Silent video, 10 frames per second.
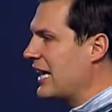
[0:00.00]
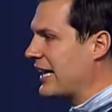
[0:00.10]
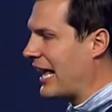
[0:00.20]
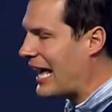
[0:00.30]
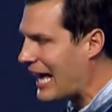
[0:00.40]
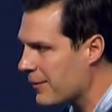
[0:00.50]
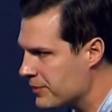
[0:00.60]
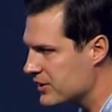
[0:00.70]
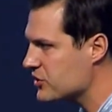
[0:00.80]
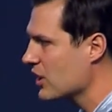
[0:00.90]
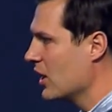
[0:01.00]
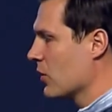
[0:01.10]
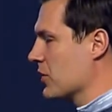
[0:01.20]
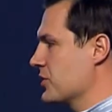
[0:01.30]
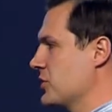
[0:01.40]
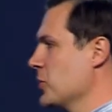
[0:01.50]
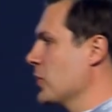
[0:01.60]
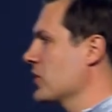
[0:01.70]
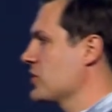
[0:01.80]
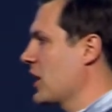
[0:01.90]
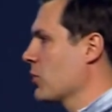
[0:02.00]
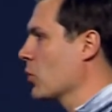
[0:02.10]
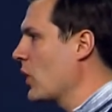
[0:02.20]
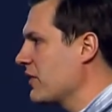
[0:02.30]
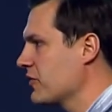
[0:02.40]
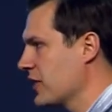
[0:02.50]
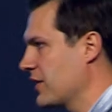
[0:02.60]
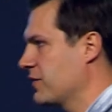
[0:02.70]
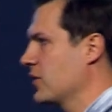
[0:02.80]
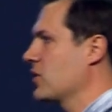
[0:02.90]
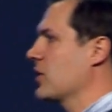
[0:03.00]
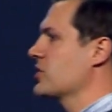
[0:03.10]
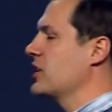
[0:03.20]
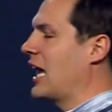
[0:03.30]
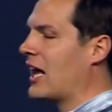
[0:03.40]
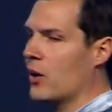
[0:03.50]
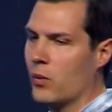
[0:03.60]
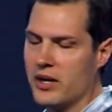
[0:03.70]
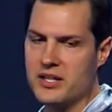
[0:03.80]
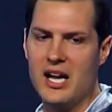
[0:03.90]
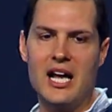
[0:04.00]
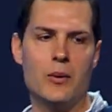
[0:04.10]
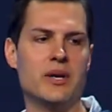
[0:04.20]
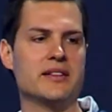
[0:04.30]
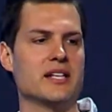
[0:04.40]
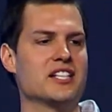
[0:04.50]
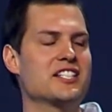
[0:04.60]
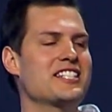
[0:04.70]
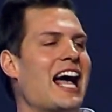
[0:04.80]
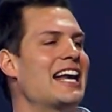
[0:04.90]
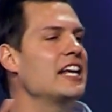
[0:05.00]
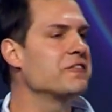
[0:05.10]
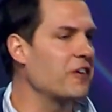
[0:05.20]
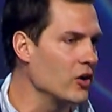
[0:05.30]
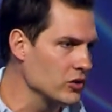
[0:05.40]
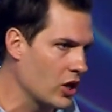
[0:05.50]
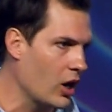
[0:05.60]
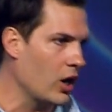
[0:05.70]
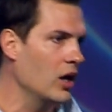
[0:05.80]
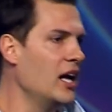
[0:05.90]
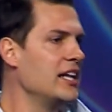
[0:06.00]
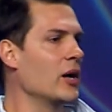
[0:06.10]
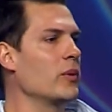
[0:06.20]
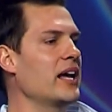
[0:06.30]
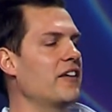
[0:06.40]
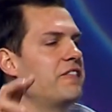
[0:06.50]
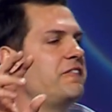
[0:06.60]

it happens, we're super excited, we're waiting for that phone call to see how it went, and we get the exciting phone call that we have